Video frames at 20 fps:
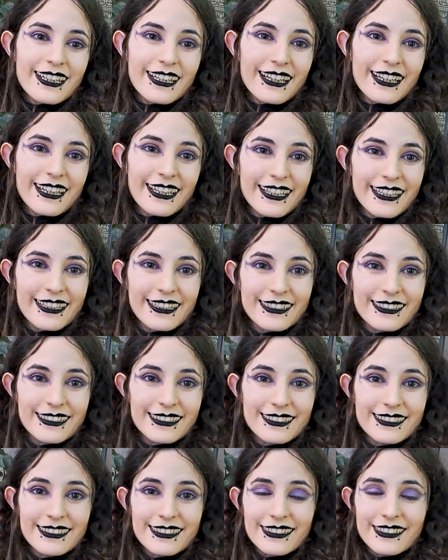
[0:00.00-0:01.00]

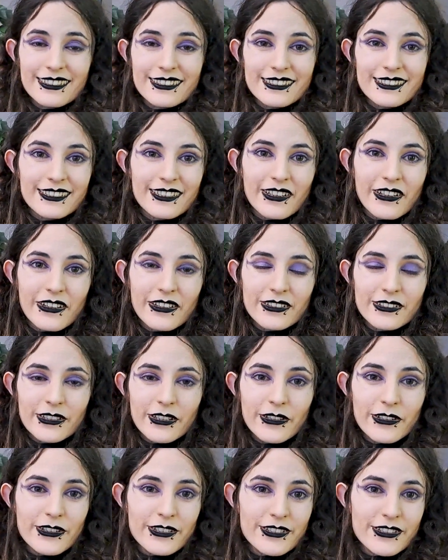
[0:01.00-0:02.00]
and
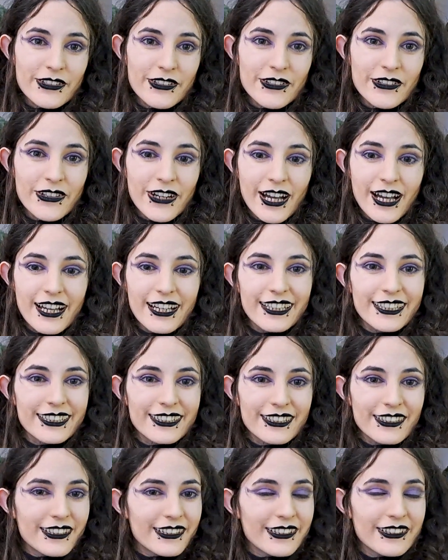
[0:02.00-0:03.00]
also I
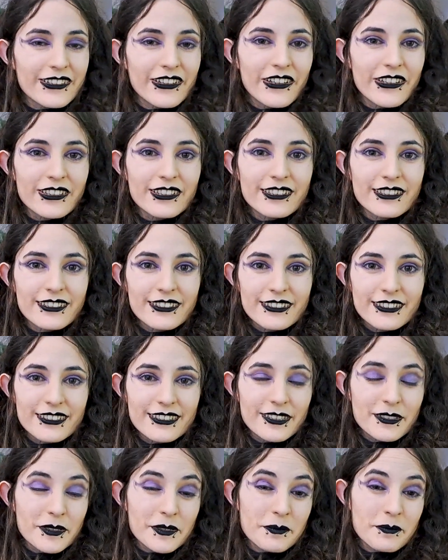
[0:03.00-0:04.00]
got
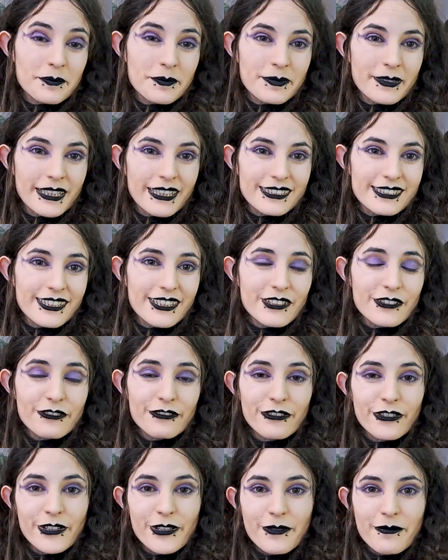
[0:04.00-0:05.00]
the present
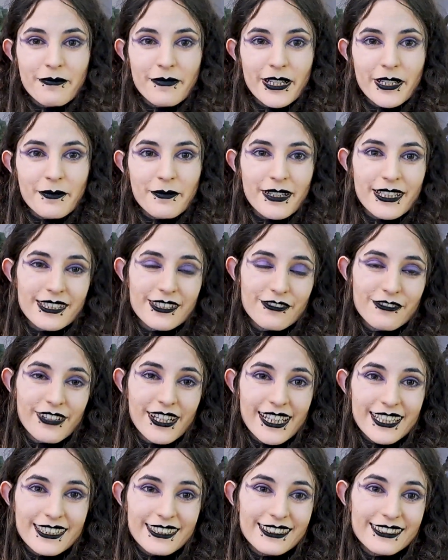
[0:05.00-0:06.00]
from my best
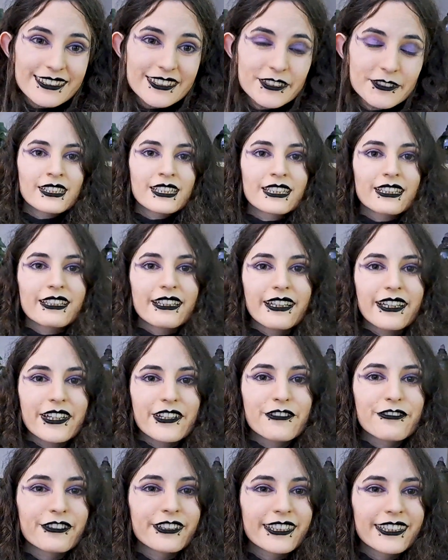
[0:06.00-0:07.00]
friend.
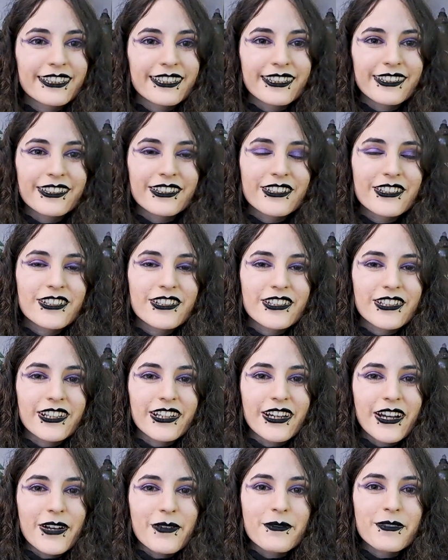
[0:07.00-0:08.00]
Every year she
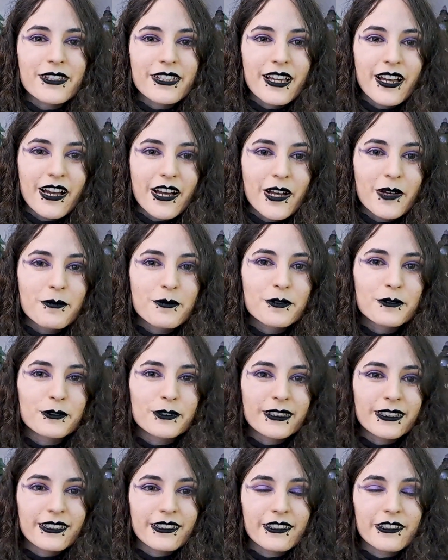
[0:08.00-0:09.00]
comes up
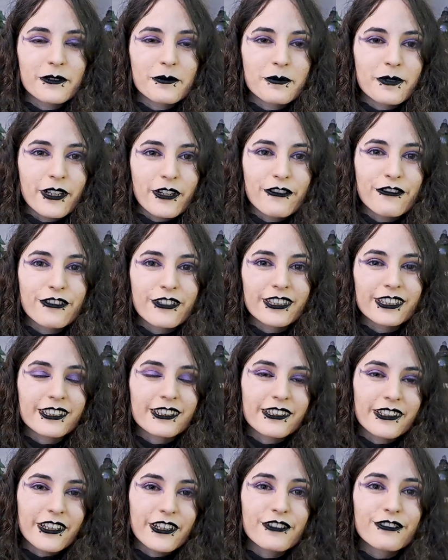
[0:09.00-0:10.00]
with the perfect
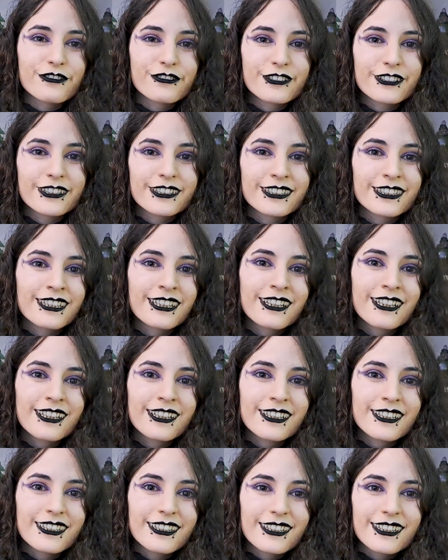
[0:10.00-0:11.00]
gift,
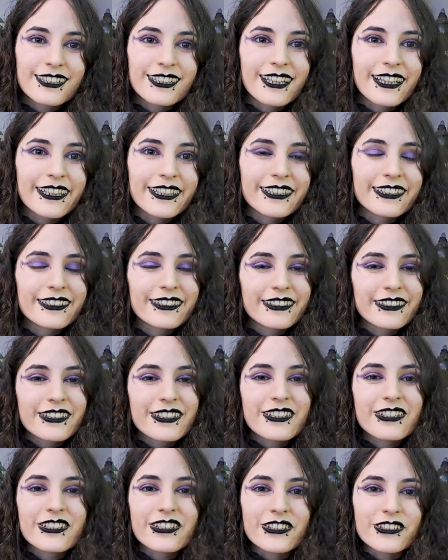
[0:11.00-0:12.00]
like
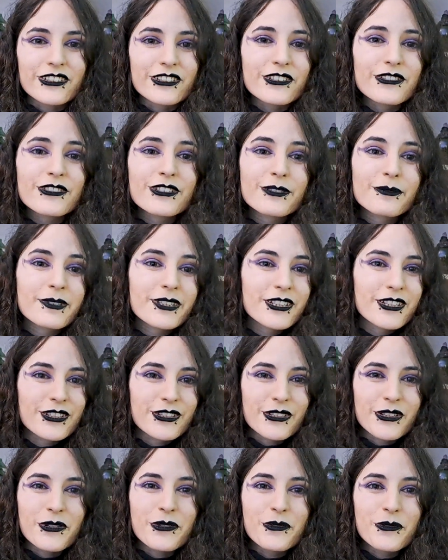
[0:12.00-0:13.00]
she knows me
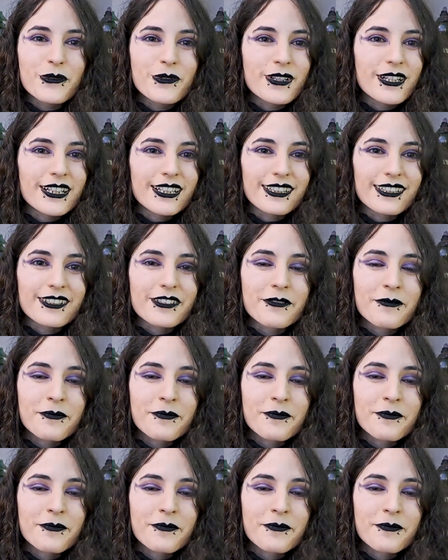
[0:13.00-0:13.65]
so well.